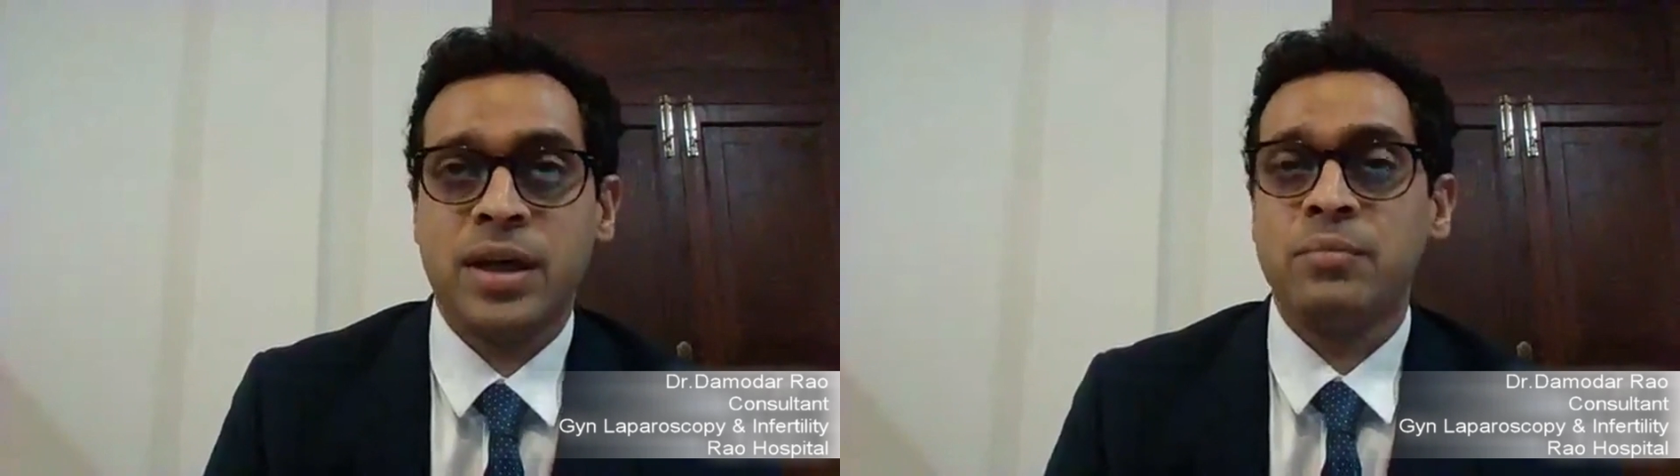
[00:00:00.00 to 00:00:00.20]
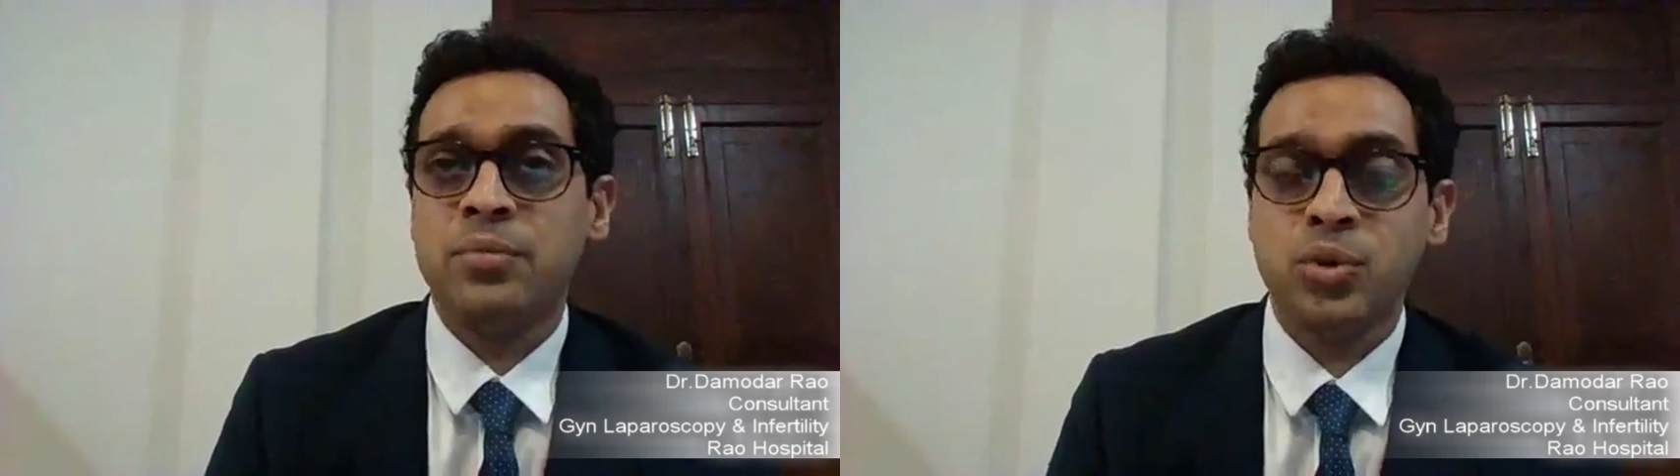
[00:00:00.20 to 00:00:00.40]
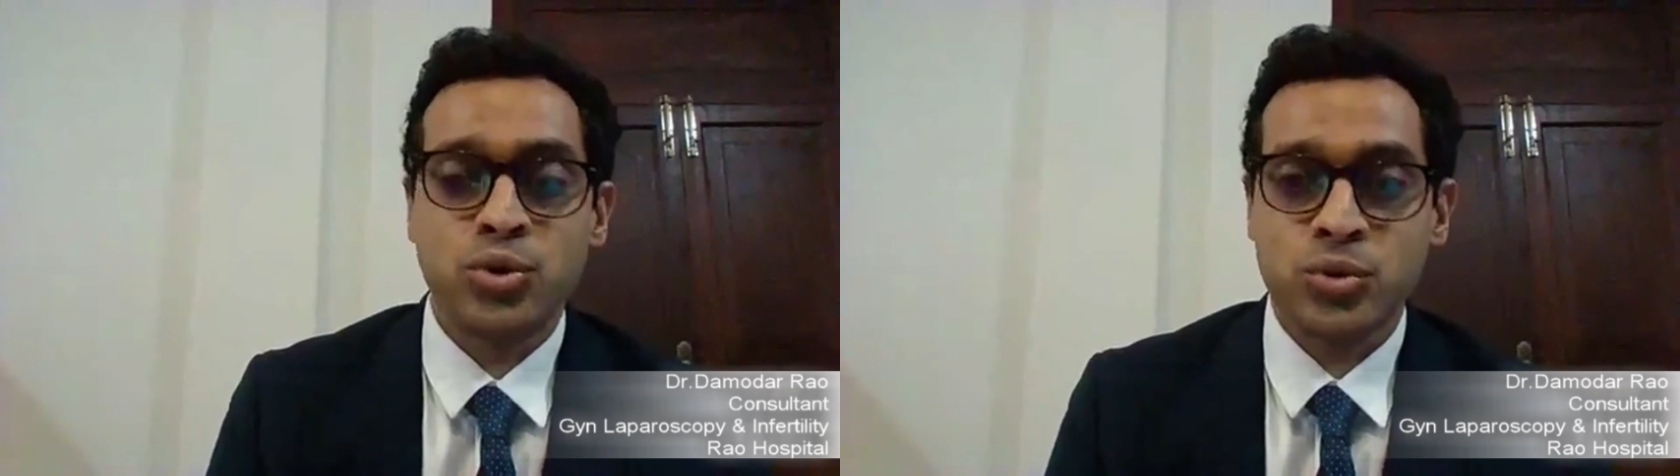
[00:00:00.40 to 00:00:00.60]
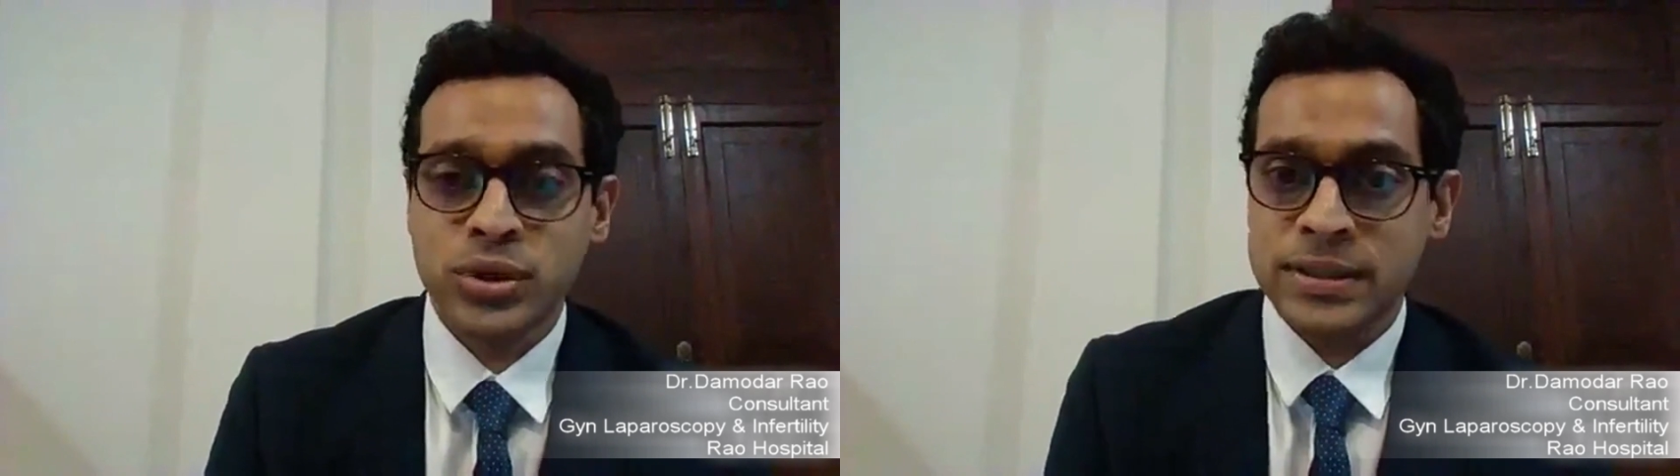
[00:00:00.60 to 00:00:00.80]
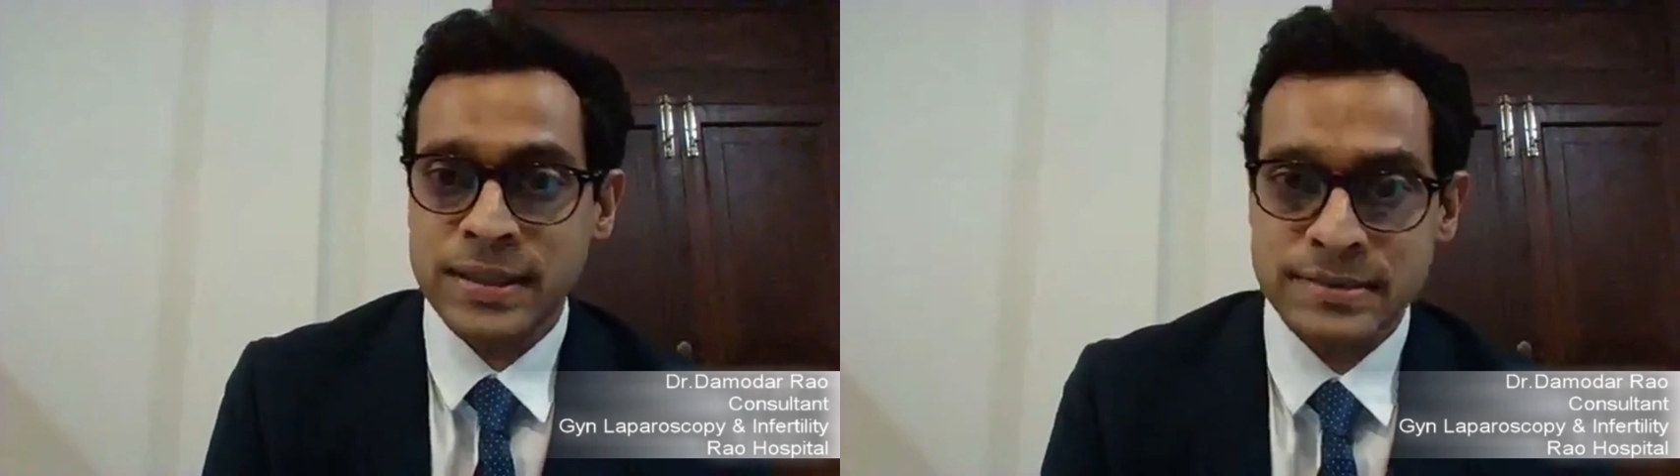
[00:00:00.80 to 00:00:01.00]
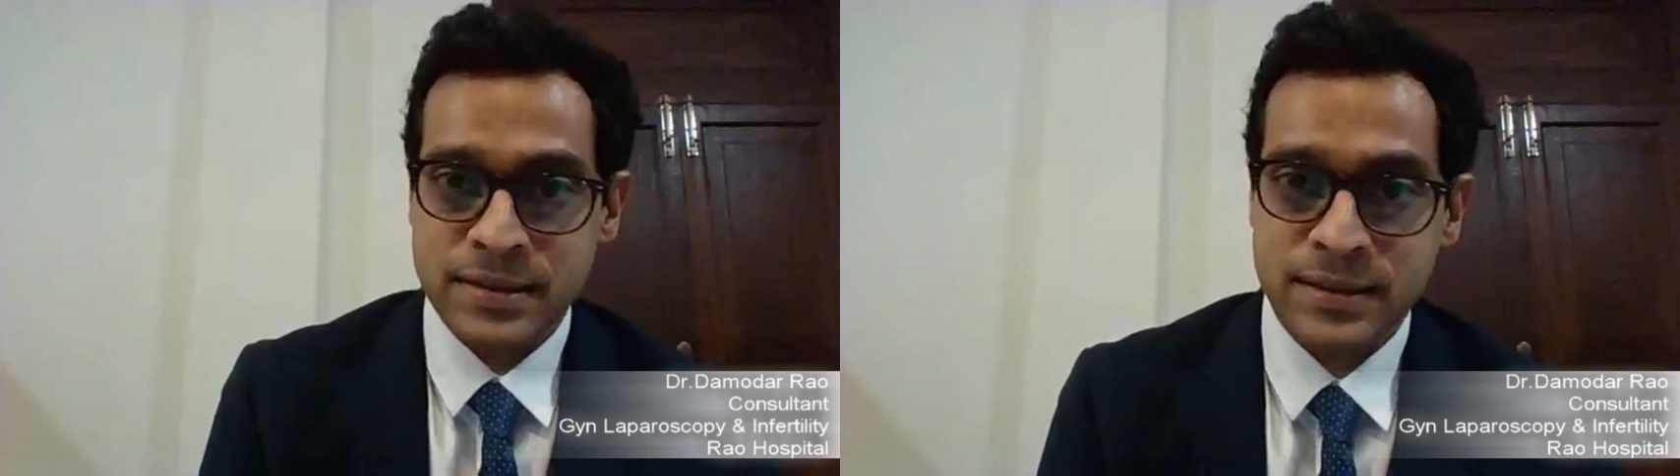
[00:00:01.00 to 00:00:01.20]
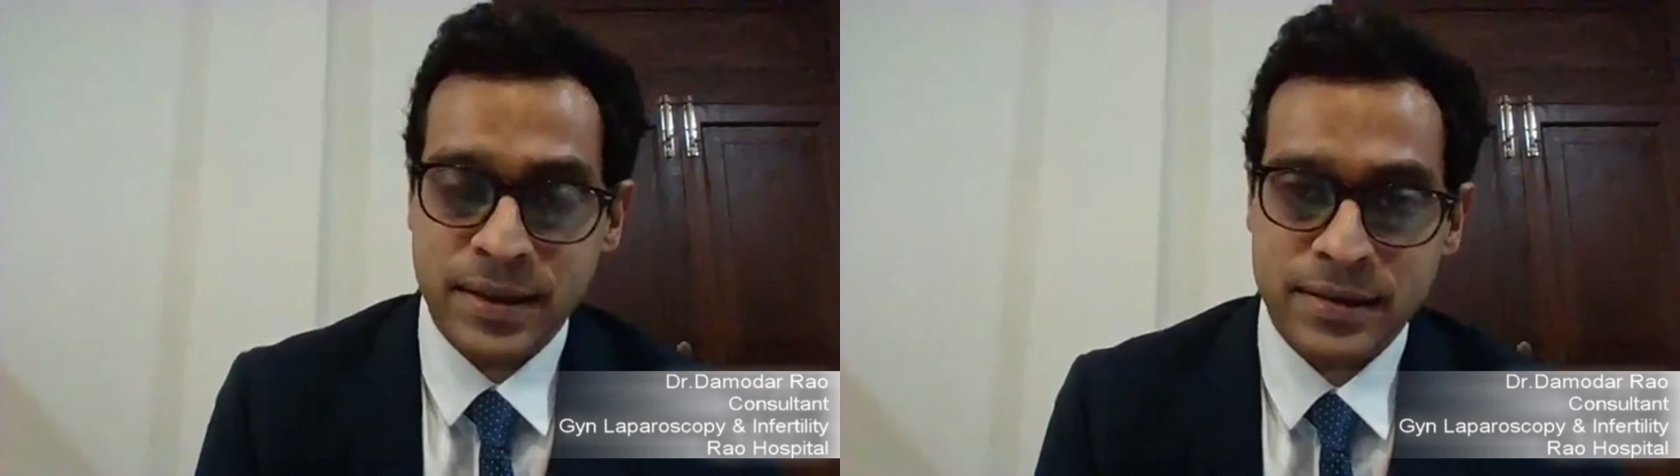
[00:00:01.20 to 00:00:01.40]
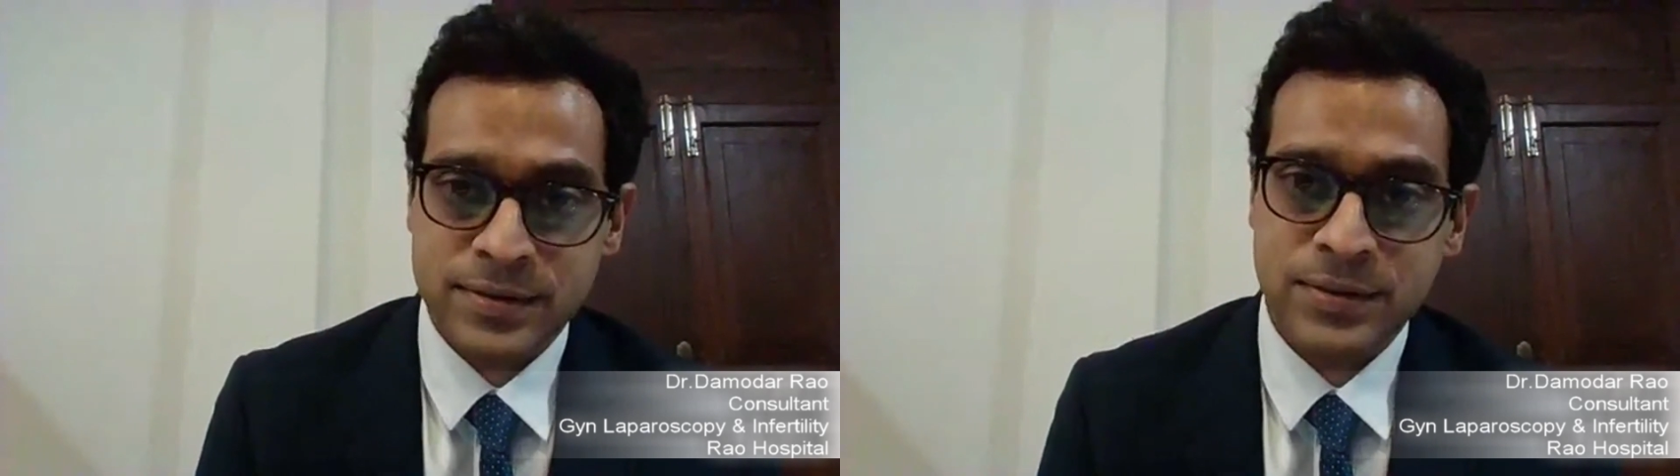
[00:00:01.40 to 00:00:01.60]
and Bluetooth and things like
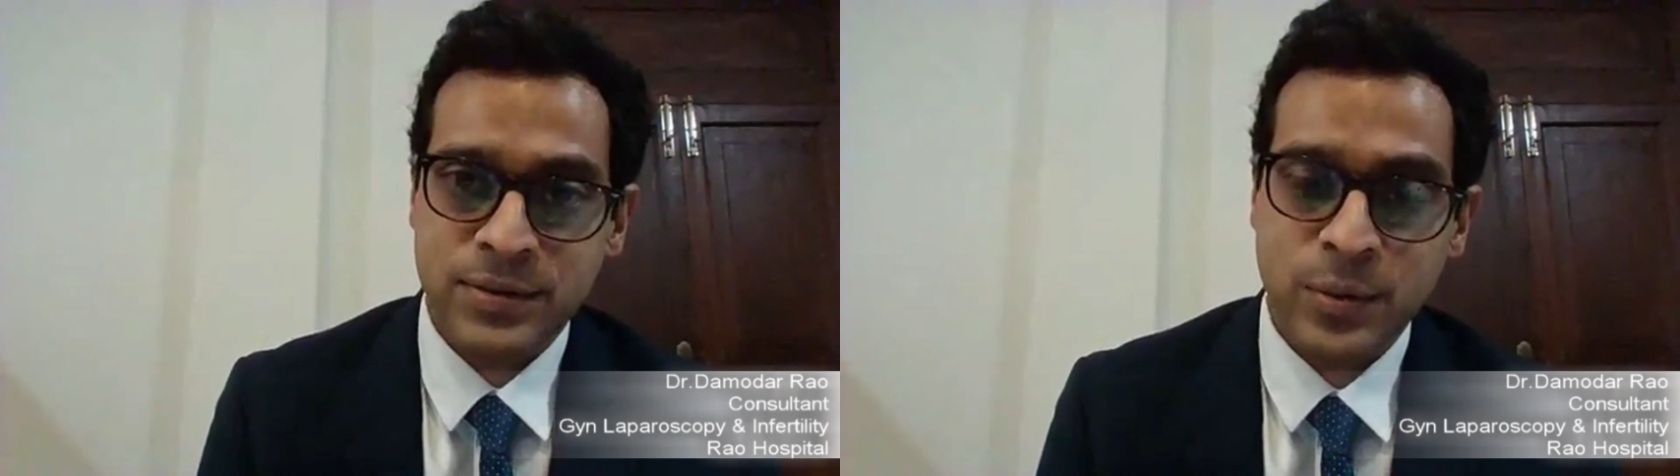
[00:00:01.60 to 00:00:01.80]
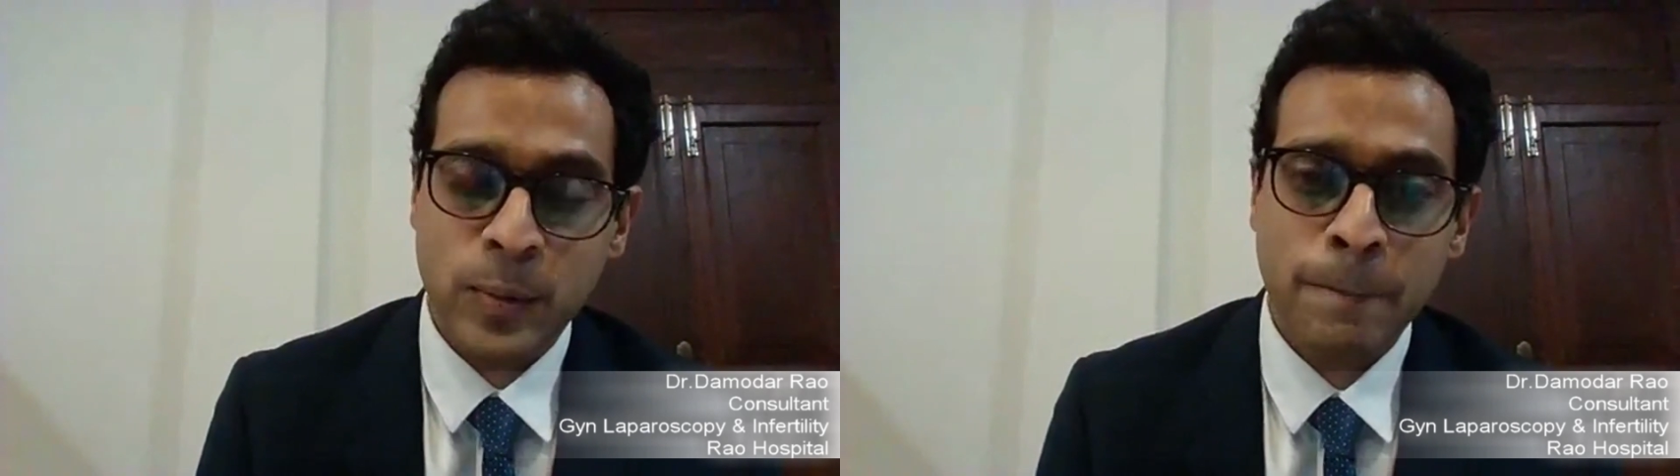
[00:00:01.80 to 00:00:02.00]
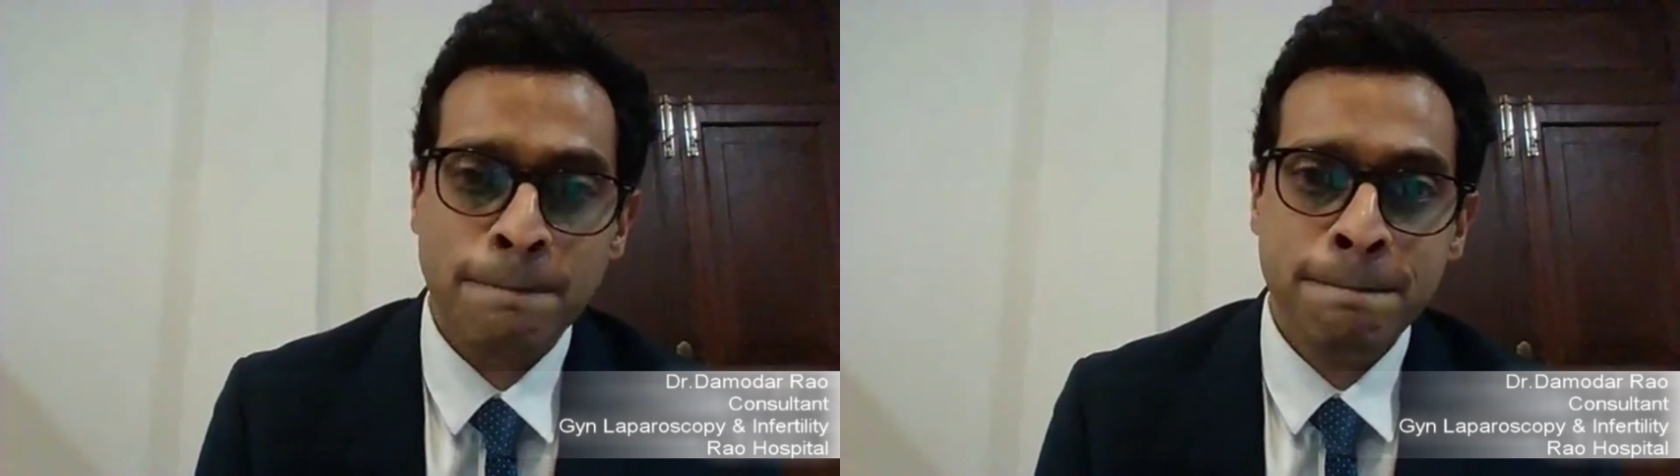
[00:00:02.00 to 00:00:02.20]
that. So